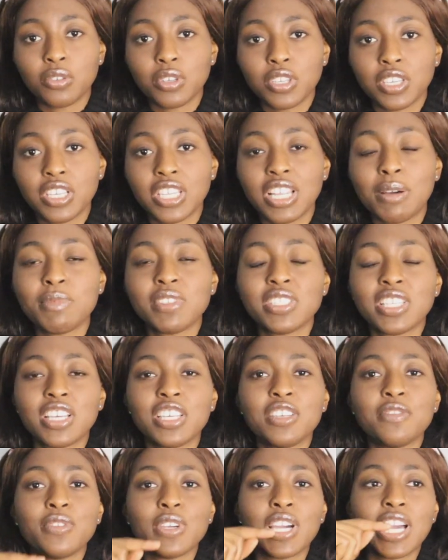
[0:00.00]
Okay, that means
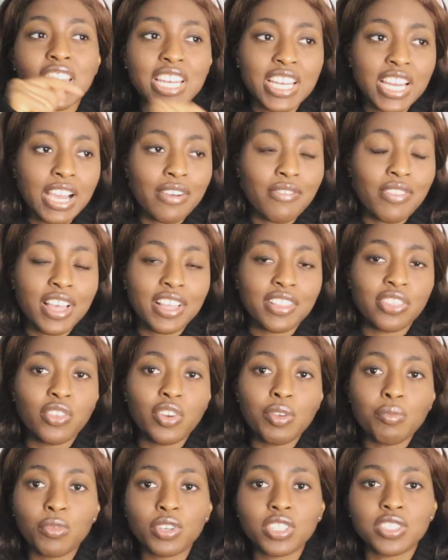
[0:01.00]
that if you already have like
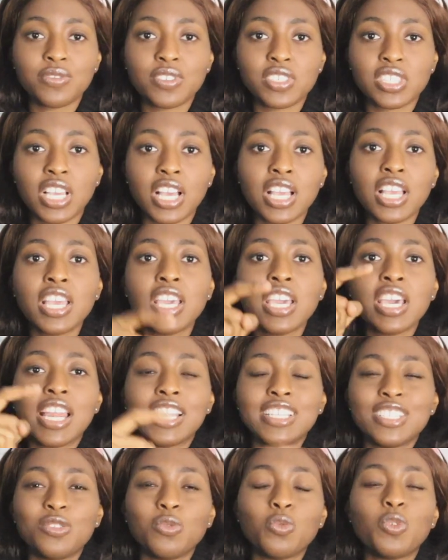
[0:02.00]
3 months visa,
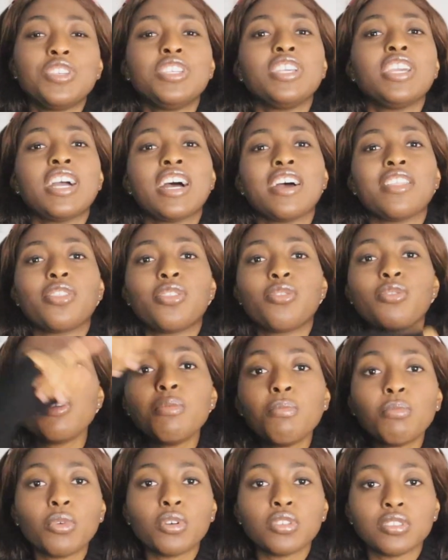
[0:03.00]
that is 1 year and
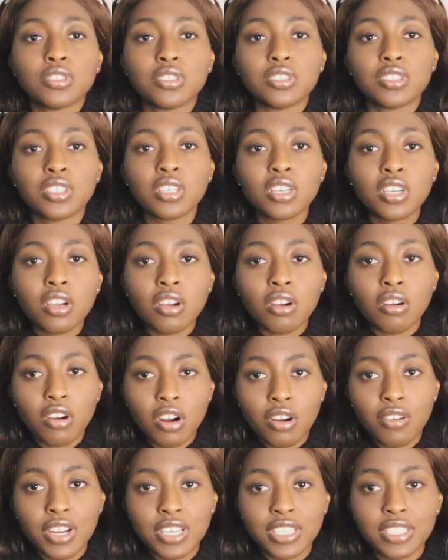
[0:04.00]
3 months
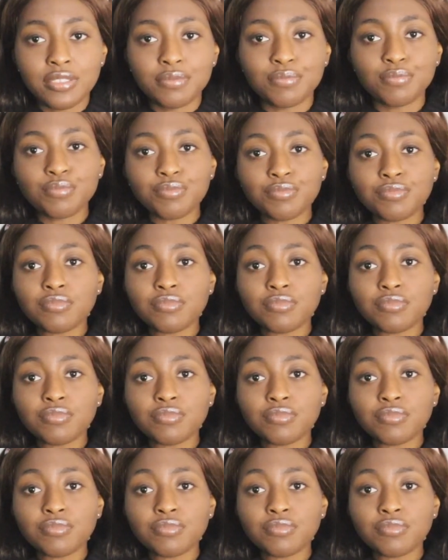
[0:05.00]
already.